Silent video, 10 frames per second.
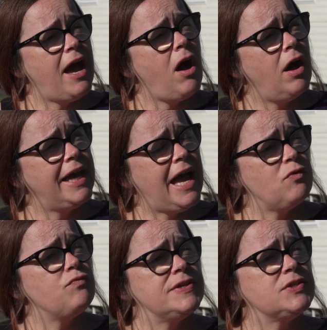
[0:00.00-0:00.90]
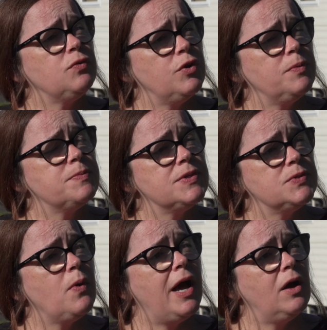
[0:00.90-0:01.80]
high at-risk groups
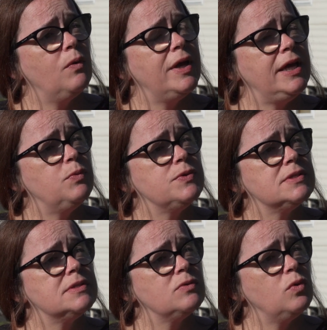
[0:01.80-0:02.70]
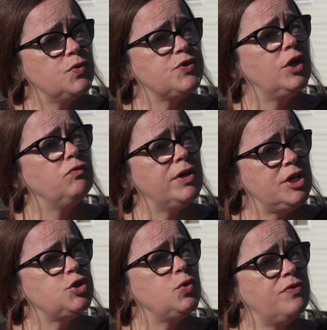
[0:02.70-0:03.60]
as well, he was also
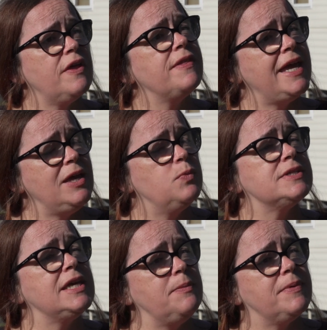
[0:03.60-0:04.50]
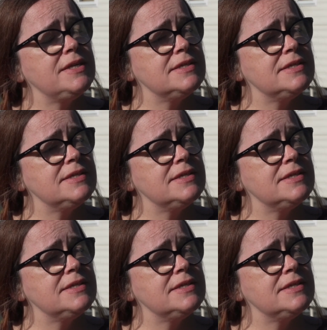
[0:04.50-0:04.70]
reassured then that he was keeping